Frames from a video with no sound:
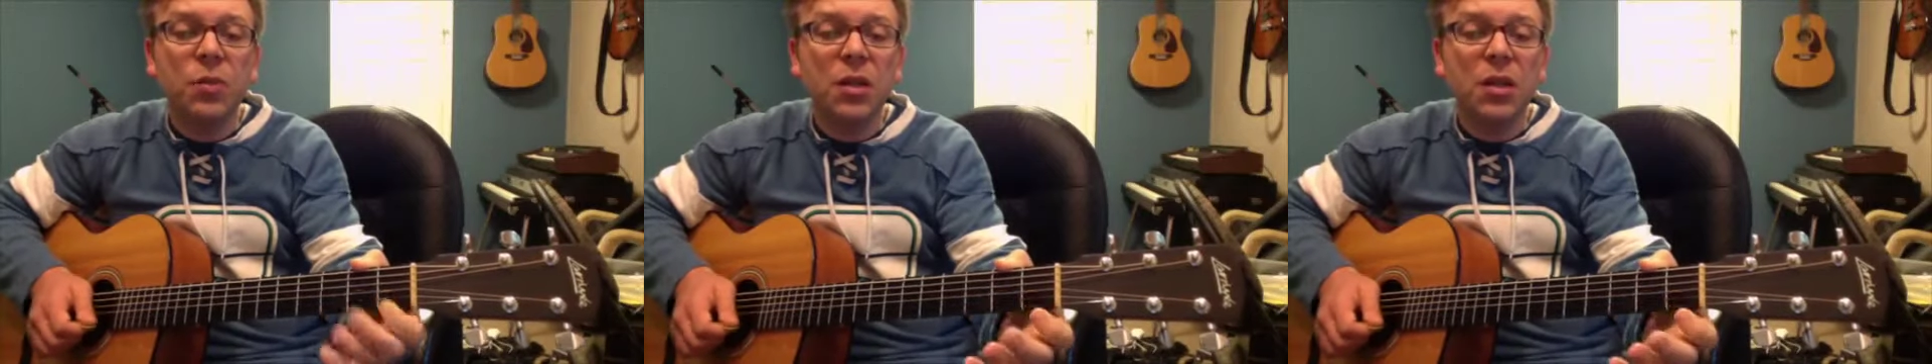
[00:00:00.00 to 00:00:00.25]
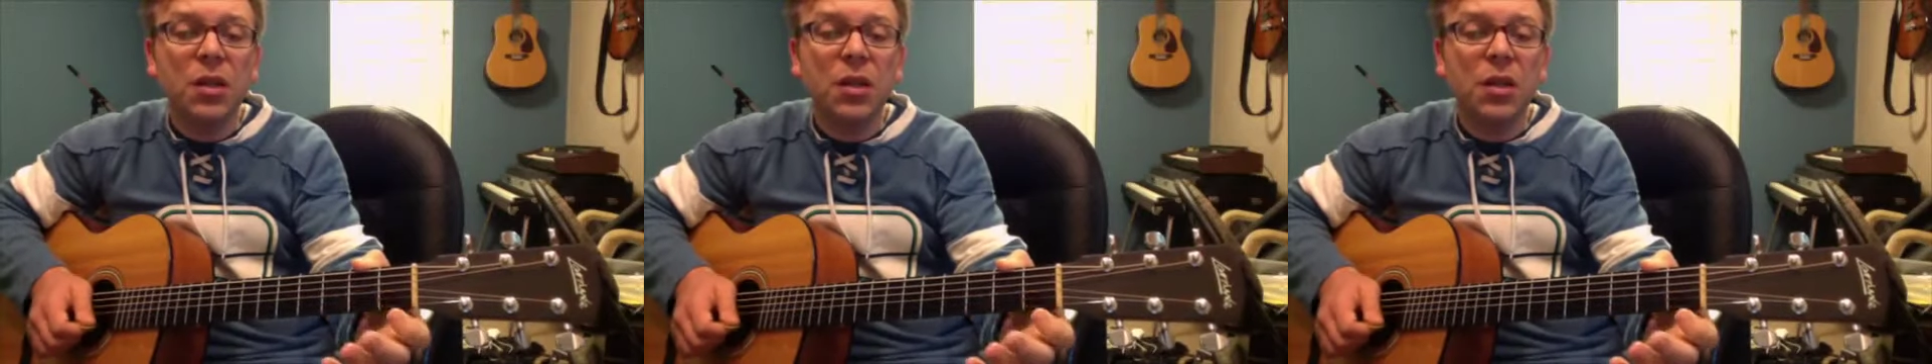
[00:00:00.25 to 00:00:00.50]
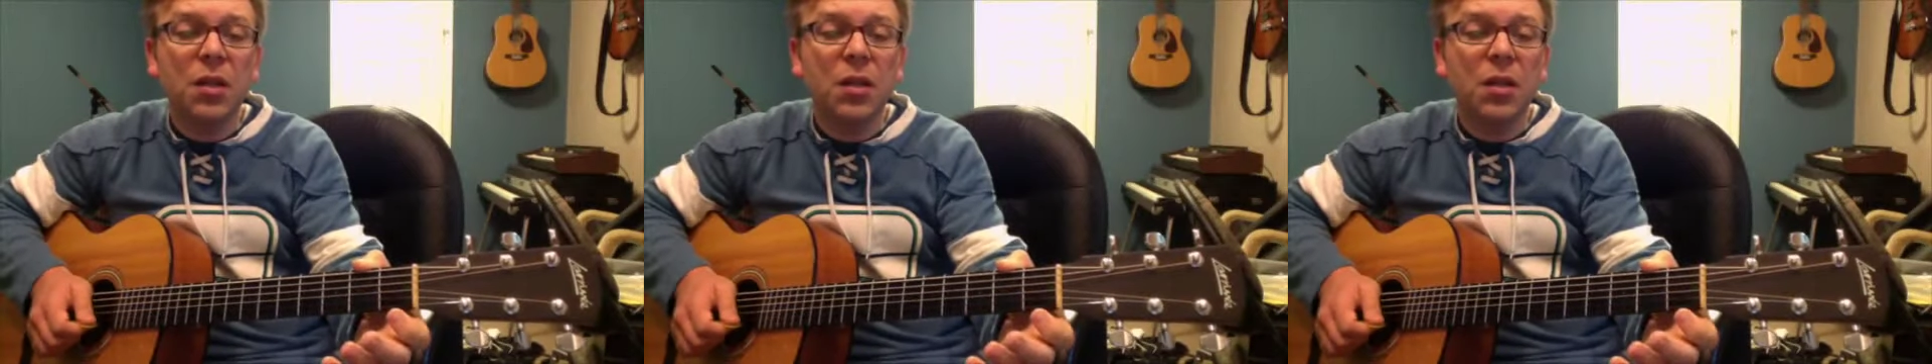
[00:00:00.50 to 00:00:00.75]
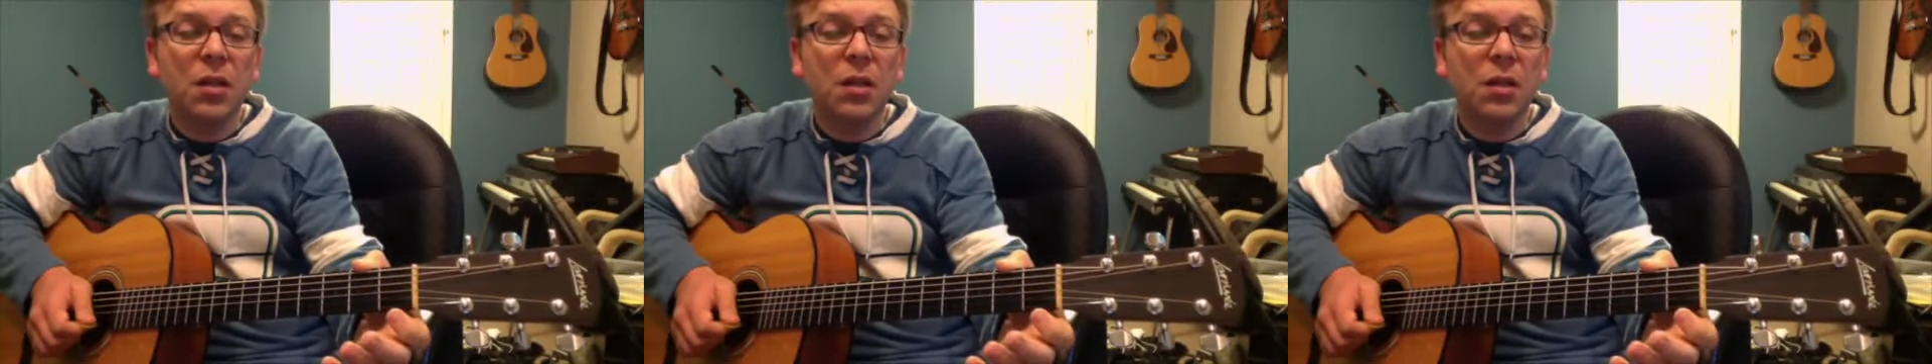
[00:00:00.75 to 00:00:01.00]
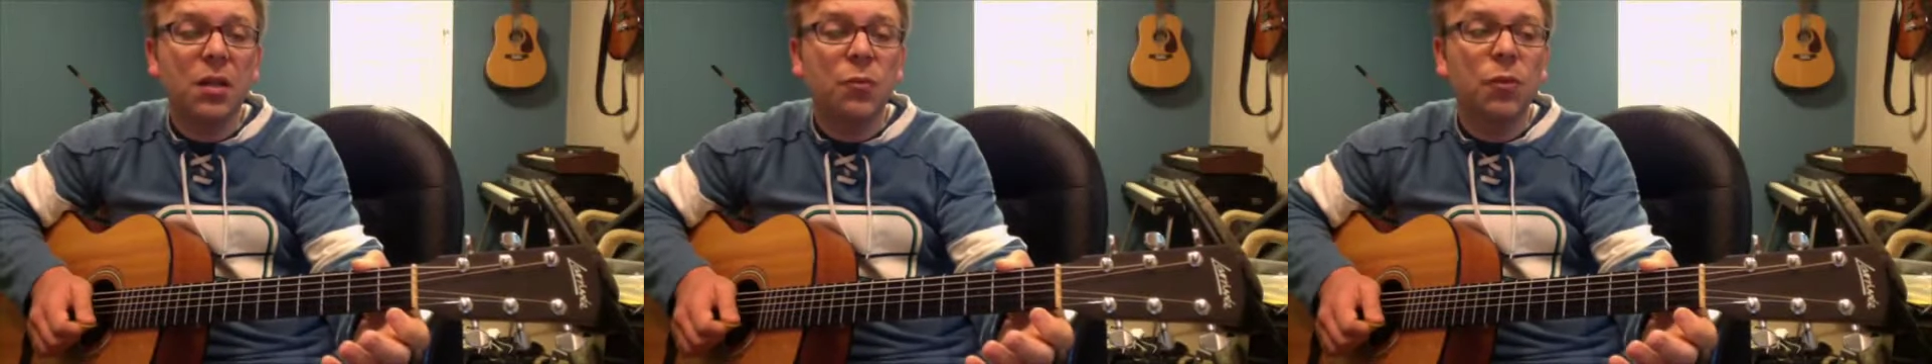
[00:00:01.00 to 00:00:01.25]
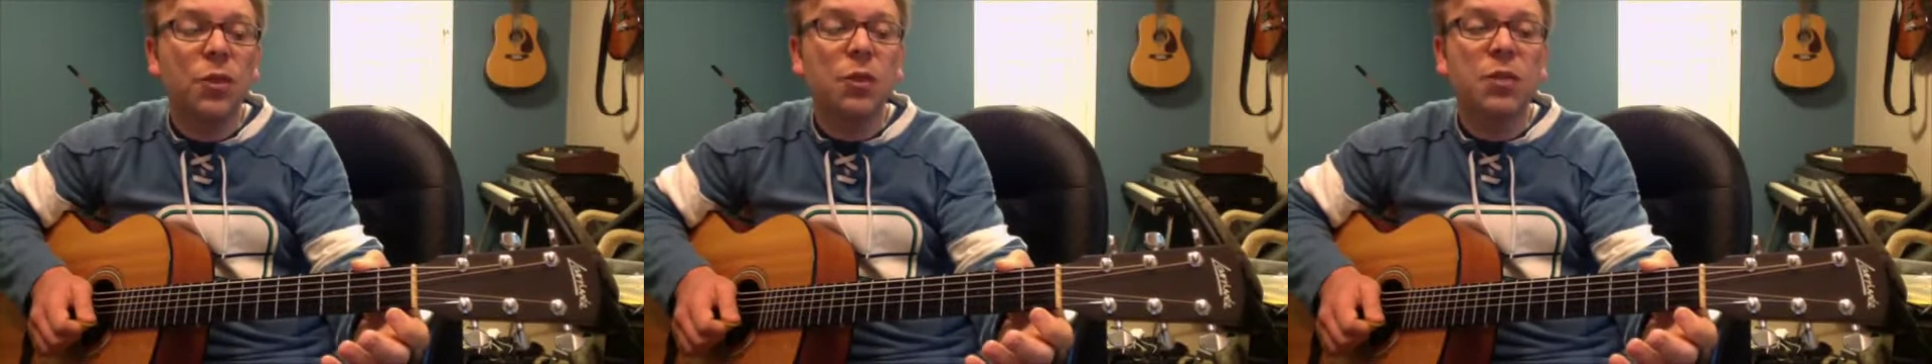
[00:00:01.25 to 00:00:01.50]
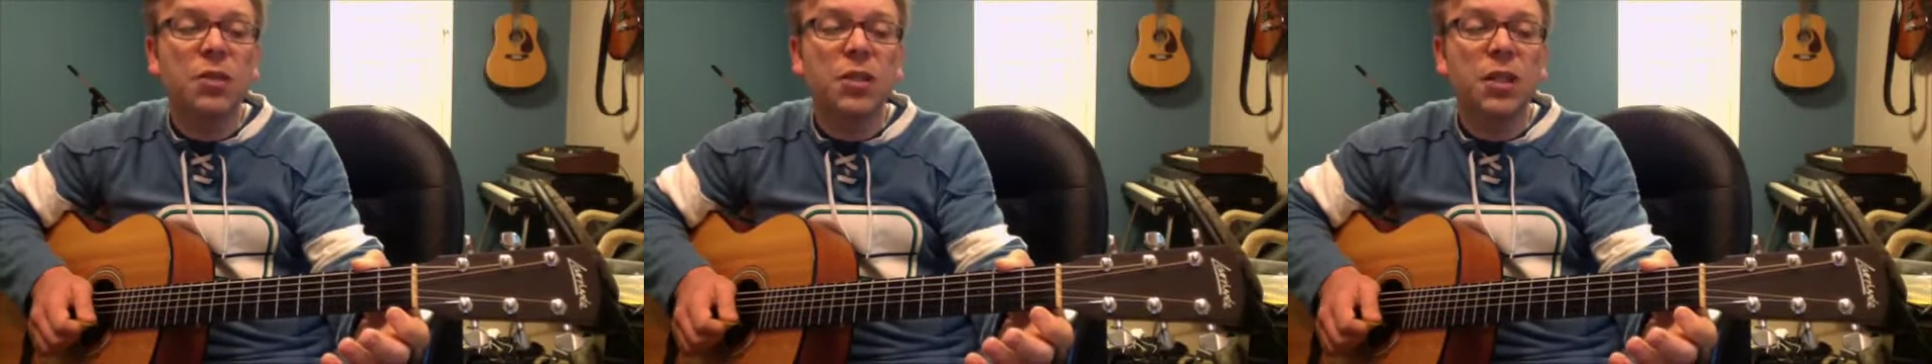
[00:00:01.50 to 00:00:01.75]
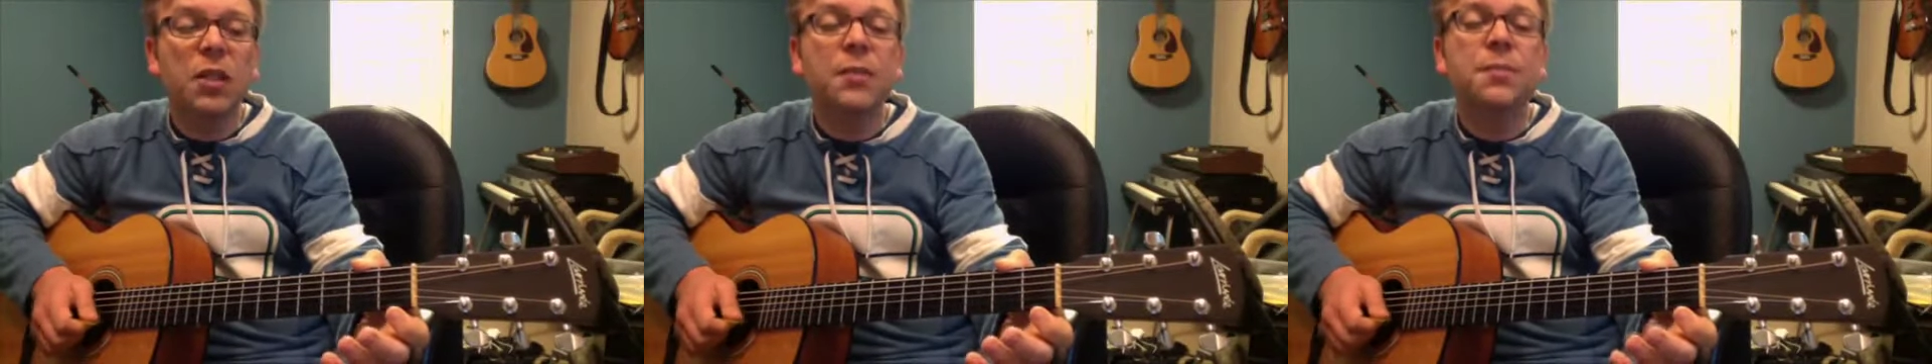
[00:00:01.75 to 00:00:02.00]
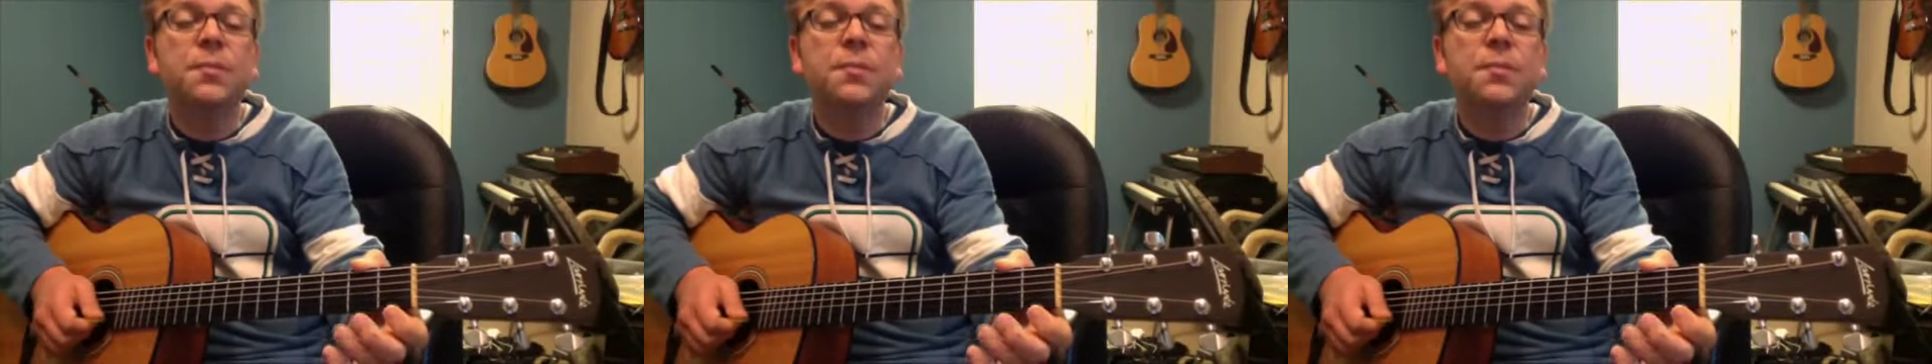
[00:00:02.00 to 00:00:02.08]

And without me singing,